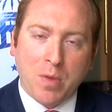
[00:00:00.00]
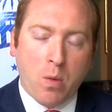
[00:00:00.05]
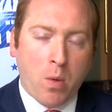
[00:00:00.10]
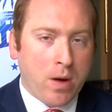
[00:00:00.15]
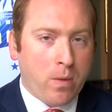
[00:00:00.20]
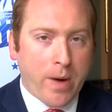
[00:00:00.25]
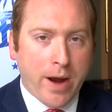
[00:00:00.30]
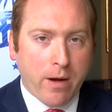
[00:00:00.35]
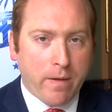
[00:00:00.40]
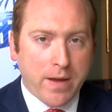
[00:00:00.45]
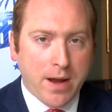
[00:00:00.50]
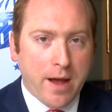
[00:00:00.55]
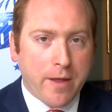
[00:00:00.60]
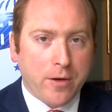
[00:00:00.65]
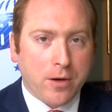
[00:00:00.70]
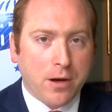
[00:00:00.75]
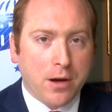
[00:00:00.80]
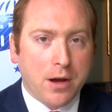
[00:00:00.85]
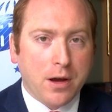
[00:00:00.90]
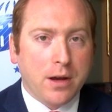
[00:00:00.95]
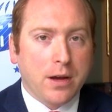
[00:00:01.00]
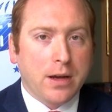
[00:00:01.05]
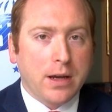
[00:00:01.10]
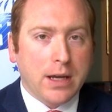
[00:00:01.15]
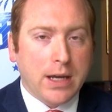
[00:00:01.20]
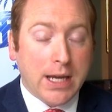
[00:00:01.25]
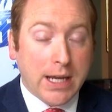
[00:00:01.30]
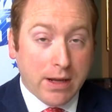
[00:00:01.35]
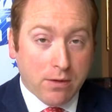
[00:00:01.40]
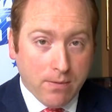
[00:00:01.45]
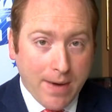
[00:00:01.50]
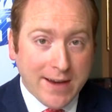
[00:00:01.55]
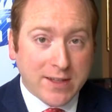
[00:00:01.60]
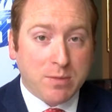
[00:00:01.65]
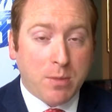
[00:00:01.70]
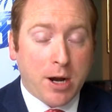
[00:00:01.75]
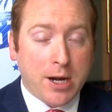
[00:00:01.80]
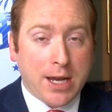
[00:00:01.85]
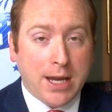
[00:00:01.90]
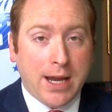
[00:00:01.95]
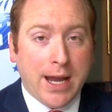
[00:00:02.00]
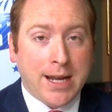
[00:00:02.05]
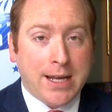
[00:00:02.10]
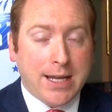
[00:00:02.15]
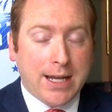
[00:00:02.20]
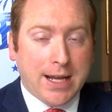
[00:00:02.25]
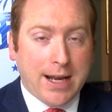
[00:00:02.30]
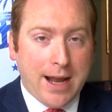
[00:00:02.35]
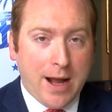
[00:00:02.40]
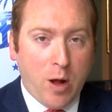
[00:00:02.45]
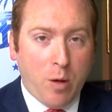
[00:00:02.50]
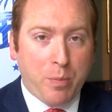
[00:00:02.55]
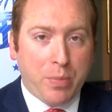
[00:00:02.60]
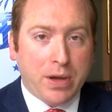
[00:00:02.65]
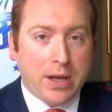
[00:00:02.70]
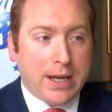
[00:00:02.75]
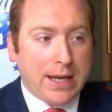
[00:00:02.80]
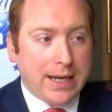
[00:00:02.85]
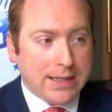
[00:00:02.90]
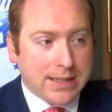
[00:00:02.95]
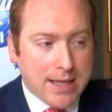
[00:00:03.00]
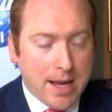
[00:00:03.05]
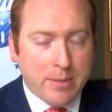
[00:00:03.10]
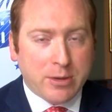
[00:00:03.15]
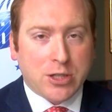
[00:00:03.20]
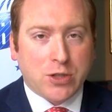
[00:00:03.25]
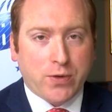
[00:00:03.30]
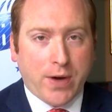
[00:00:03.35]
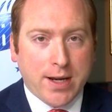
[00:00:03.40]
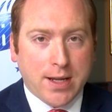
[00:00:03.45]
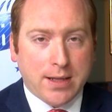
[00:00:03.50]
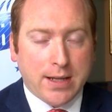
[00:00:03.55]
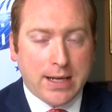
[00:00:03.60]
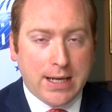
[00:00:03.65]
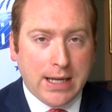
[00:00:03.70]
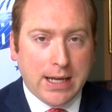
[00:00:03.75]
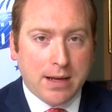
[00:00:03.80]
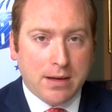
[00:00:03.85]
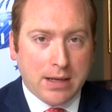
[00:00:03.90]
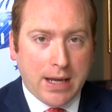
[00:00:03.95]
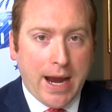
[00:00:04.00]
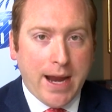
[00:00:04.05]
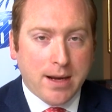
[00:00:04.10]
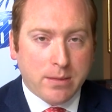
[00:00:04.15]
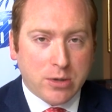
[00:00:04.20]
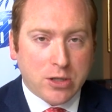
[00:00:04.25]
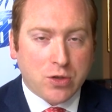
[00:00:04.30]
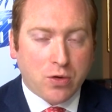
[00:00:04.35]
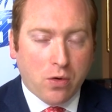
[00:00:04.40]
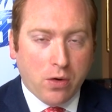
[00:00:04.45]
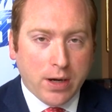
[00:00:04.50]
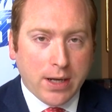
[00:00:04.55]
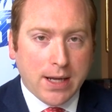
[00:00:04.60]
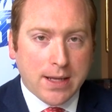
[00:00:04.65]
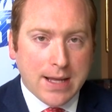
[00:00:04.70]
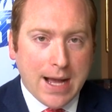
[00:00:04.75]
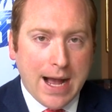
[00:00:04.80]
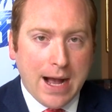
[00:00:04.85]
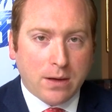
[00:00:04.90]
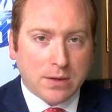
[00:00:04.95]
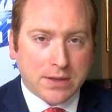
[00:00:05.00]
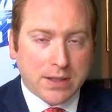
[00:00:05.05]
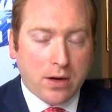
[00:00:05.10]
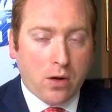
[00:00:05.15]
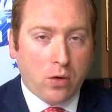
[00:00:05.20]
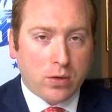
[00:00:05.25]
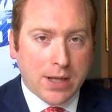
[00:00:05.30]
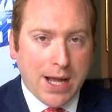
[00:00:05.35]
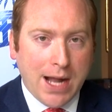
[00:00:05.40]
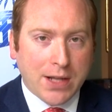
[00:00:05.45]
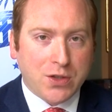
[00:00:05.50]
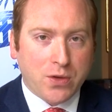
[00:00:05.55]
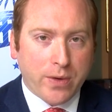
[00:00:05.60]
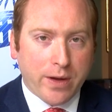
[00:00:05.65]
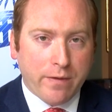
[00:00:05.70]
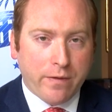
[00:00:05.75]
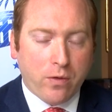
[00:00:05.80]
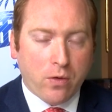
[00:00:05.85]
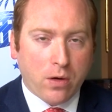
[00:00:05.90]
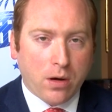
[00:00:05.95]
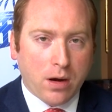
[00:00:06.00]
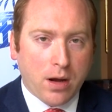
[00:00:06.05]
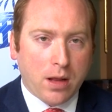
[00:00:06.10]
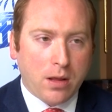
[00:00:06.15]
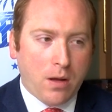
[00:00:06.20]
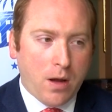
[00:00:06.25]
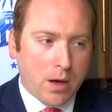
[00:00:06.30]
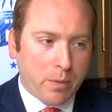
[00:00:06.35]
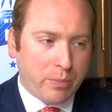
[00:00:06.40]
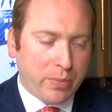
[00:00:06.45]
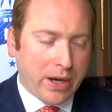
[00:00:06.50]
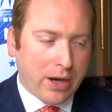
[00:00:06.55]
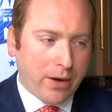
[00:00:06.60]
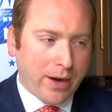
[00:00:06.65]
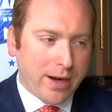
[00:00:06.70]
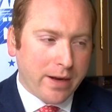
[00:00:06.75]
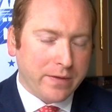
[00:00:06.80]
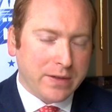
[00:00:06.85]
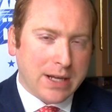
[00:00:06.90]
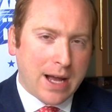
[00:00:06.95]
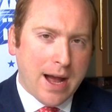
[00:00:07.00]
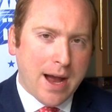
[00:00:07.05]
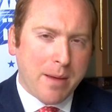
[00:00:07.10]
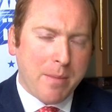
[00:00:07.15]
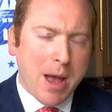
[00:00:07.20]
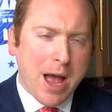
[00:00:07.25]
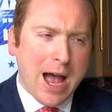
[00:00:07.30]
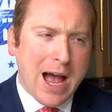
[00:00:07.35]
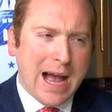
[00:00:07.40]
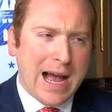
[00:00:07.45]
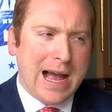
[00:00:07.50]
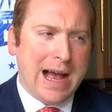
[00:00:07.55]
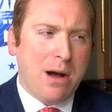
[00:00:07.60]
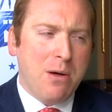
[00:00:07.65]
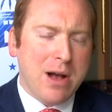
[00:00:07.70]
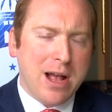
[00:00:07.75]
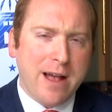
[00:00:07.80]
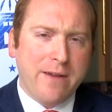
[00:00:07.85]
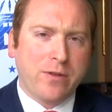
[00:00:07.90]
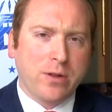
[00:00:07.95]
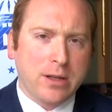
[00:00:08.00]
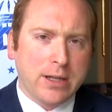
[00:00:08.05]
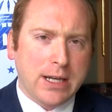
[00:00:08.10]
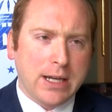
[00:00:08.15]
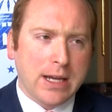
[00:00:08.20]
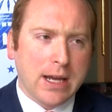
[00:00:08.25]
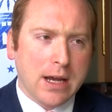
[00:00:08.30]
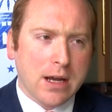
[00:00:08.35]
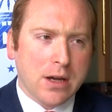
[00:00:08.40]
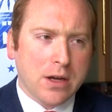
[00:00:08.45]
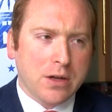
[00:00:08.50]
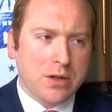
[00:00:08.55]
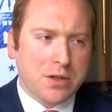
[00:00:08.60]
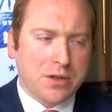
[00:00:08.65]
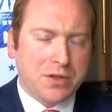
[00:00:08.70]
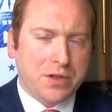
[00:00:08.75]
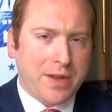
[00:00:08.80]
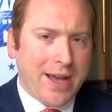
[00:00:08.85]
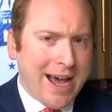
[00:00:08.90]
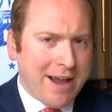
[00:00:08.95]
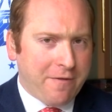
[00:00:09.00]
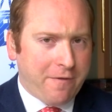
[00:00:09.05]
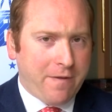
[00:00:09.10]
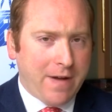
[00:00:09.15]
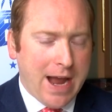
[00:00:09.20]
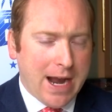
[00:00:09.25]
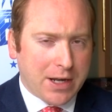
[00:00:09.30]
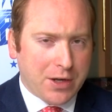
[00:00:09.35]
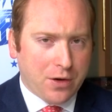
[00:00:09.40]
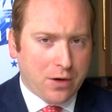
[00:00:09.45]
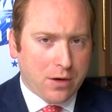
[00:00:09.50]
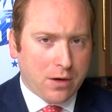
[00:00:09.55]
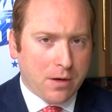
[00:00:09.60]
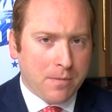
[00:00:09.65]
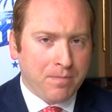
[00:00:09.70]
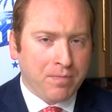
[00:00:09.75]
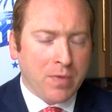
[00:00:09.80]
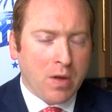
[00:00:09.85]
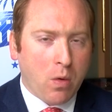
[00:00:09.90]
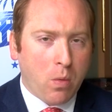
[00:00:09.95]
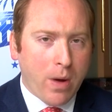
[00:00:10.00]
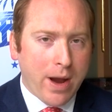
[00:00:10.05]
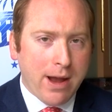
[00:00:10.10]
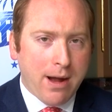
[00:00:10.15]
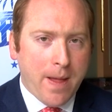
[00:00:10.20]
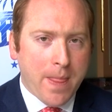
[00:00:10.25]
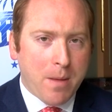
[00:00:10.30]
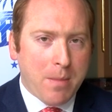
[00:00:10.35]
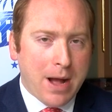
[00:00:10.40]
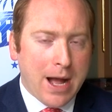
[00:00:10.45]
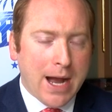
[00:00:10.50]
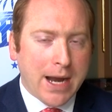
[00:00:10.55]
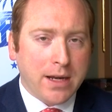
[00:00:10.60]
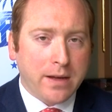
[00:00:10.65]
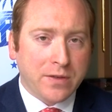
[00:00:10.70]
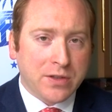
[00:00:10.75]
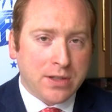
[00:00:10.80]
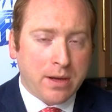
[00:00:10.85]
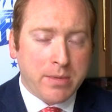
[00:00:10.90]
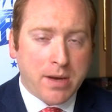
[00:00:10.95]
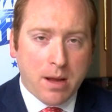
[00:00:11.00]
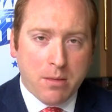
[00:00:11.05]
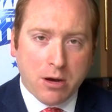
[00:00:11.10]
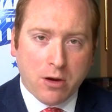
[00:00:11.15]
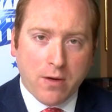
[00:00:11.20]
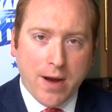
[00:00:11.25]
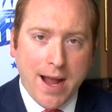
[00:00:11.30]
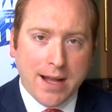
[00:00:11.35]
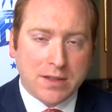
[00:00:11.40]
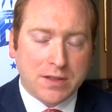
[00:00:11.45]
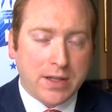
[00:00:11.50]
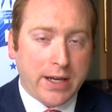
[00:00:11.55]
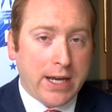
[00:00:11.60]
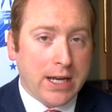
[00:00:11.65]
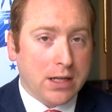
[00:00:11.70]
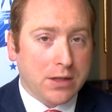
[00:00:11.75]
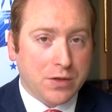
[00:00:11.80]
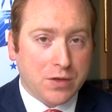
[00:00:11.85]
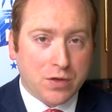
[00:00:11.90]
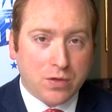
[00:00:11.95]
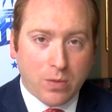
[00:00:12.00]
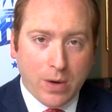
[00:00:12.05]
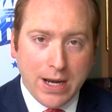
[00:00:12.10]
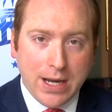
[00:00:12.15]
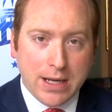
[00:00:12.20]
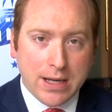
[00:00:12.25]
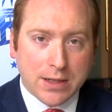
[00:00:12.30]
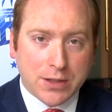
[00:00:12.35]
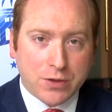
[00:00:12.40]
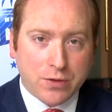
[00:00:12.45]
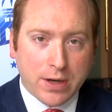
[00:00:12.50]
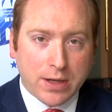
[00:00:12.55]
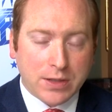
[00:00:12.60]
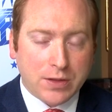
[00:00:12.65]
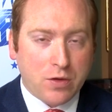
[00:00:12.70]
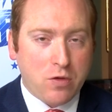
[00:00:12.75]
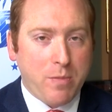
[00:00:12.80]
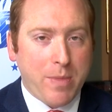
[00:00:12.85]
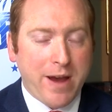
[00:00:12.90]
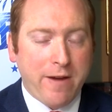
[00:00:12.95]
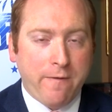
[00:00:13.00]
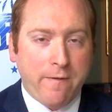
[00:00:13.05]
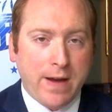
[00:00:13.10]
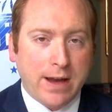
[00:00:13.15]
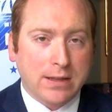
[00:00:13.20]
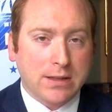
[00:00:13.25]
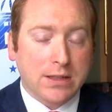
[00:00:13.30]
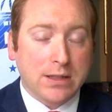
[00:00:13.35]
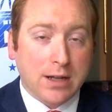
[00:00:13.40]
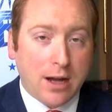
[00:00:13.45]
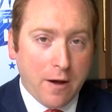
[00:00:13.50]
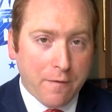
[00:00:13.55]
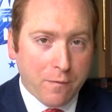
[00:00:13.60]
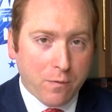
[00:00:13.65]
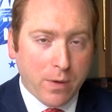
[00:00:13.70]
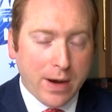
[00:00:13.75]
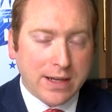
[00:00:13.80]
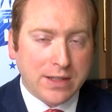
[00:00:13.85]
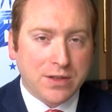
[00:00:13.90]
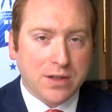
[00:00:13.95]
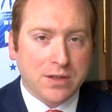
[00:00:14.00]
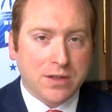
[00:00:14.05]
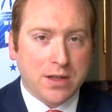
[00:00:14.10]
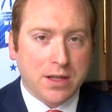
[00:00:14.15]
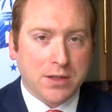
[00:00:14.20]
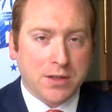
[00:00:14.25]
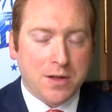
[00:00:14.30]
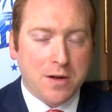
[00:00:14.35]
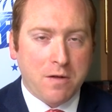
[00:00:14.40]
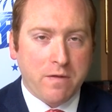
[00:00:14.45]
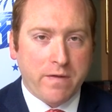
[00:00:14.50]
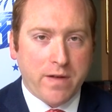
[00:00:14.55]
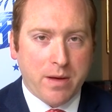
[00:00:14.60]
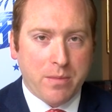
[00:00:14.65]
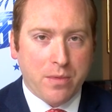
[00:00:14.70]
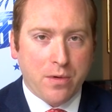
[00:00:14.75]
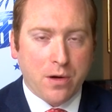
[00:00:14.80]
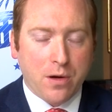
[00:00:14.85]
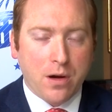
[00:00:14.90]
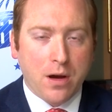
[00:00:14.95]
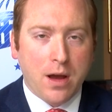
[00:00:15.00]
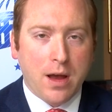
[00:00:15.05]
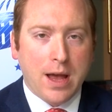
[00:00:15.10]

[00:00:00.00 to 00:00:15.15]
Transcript: One way or the other, he can raise money and he can help. He's demonstrated that he can gain a majority in the House and hold on to it for a long period of time. How heavily does that factor weigh on the mind of some Democrats in swing districts who may face tough races this November?